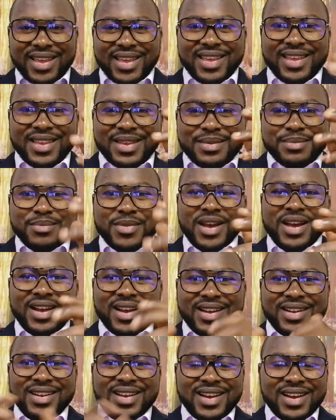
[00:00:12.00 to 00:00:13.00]

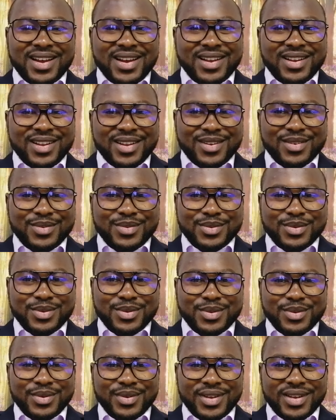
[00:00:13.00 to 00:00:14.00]
Amen.
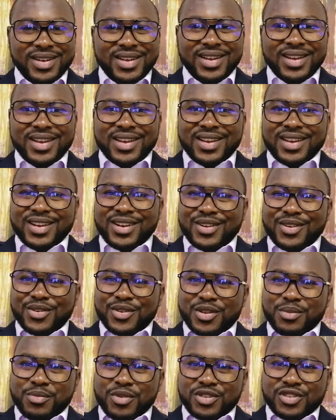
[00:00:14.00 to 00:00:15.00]
Hallelujah.
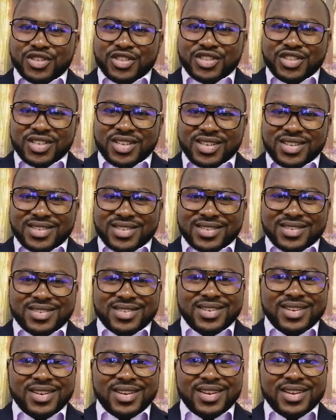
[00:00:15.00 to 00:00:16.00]
Glory be to
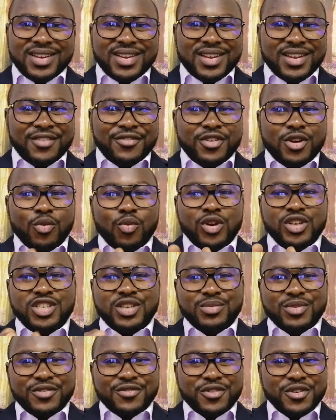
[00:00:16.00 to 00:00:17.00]
Jesus. If you're
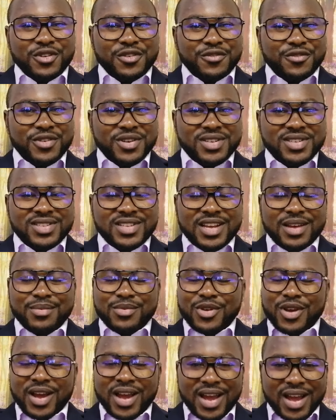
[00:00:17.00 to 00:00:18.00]
watching me for the first
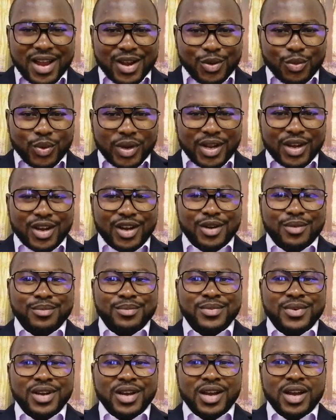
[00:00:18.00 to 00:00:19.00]
time, you're highly
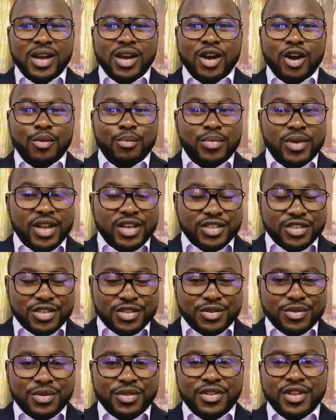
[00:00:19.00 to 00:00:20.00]
welcome. God
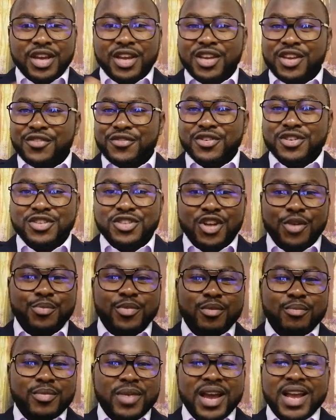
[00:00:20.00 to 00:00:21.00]
bless you. Thank you for
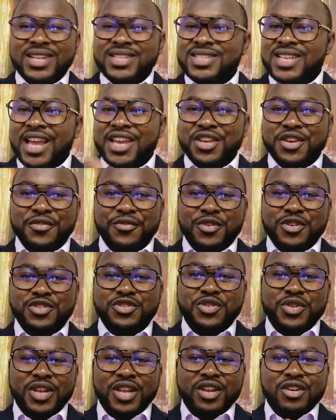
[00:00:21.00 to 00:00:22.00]
stopping by. Thank you for
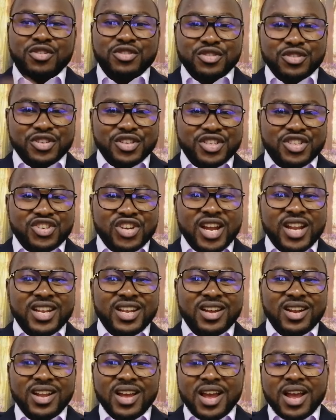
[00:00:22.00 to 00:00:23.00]
tuning onto this
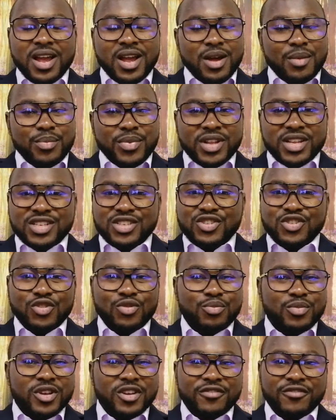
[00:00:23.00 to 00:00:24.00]
channel. Please
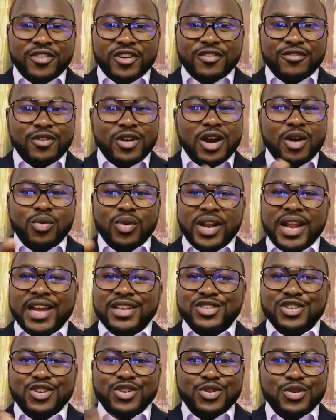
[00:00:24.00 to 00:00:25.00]
do me a favor. I would
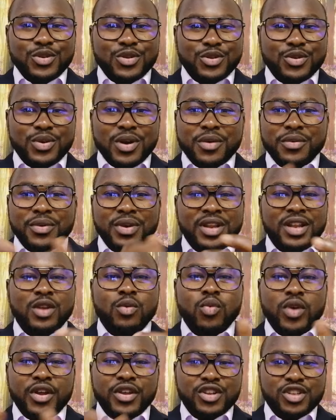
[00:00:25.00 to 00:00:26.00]
like to know you. I
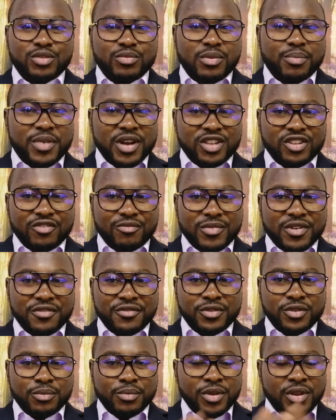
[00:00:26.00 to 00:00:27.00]
really want you to be part of
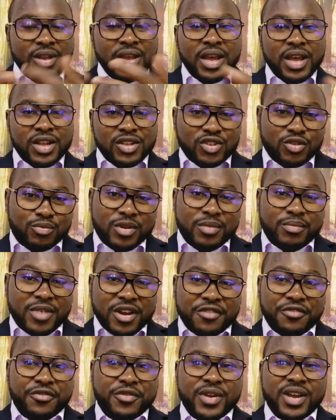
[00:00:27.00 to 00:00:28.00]
my to be
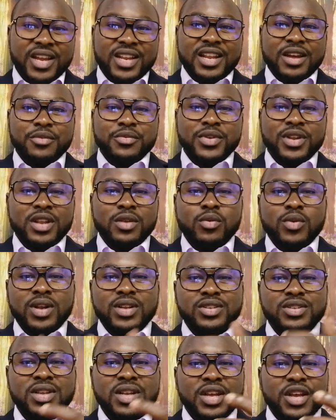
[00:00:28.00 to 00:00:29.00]
my friend. I really
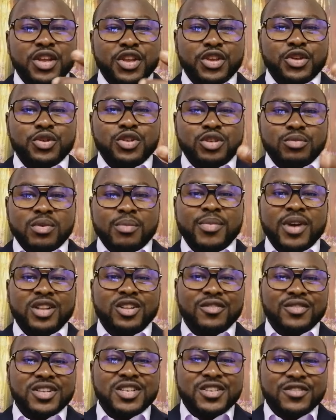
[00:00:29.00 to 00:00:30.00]
want you to be
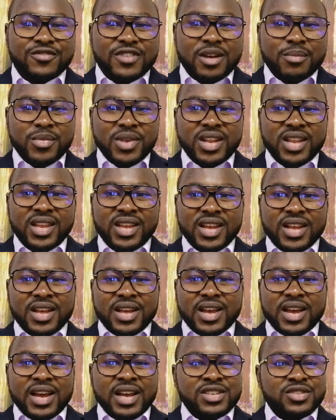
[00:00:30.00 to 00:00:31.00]
part of this family.
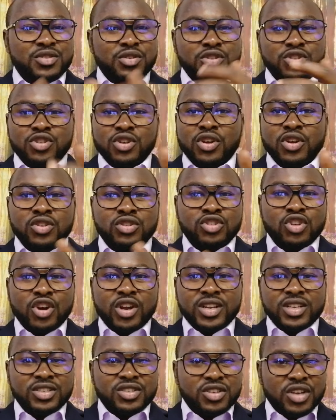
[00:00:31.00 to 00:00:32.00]
As you
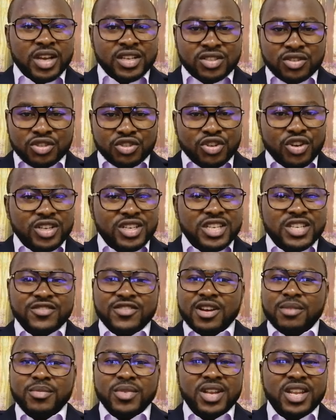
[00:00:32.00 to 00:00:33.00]
join
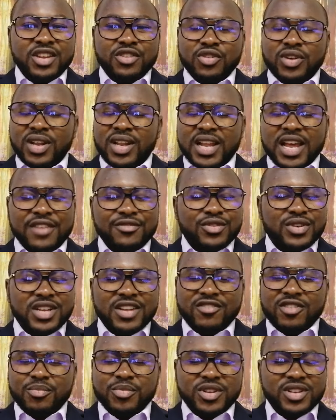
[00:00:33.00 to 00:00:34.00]
this family, your life
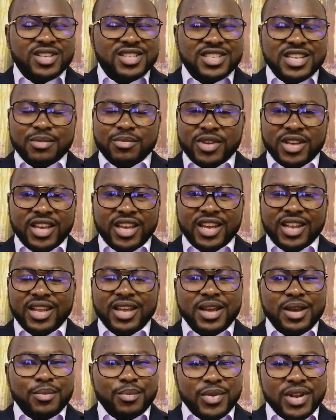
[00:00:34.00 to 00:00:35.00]
will never be the same
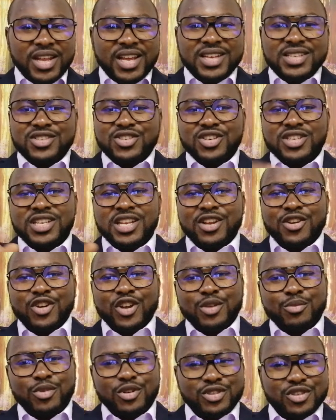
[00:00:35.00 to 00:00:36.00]
again. Please just
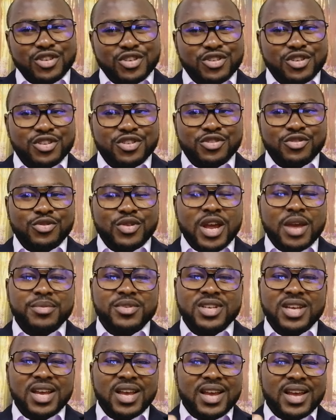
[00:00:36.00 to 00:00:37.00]
click on the button,
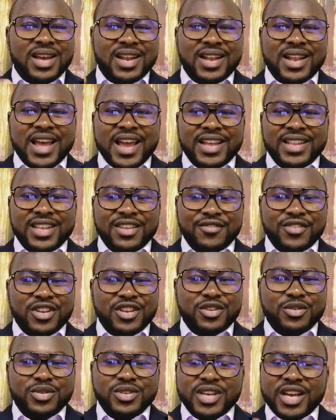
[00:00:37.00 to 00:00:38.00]
subscribe, like the
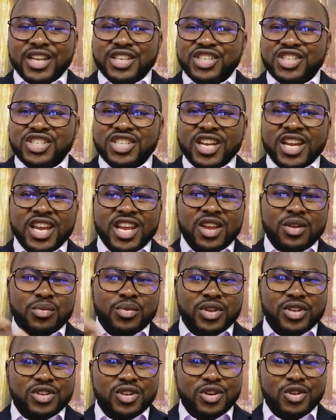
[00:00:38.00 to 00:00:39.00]
videos, and share
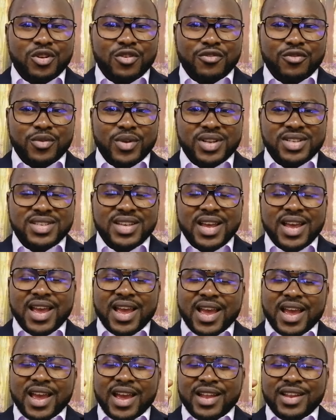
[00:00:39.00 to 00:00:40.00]
it with your loved ones,
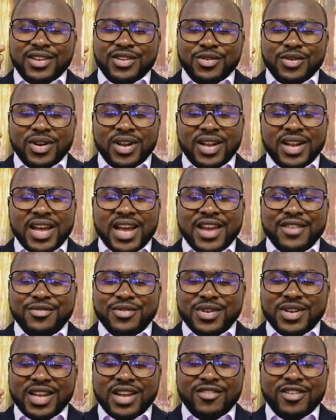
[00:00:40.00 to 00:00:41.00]
and your
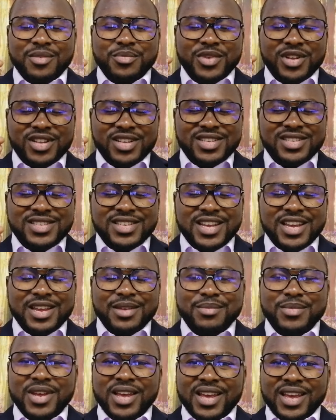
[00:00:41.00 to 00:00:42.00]
life will never be the
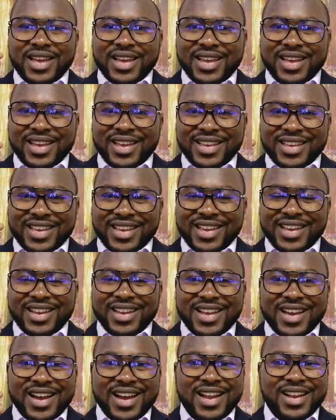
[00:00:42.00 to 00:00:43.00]
same
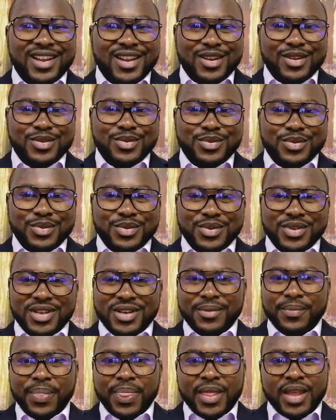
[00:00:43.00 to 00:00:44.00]
again.
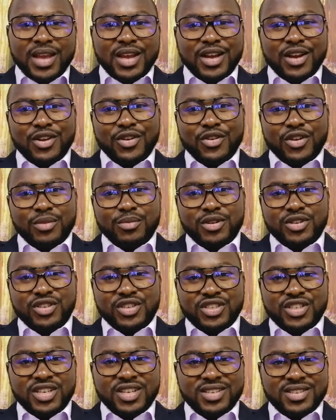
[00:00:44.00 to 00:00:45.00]
Hallelujah. Glory be
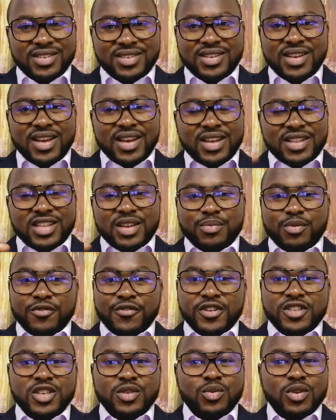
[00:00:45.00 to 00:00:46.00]
to Jesus. The
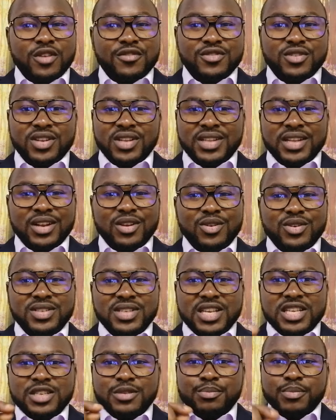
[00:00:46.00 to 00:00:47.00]
prophetic word of today, the
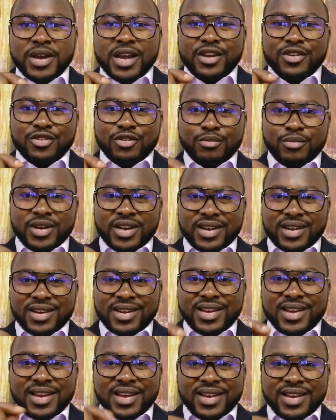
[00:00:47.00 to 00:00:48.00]
Lord says, pack your bag.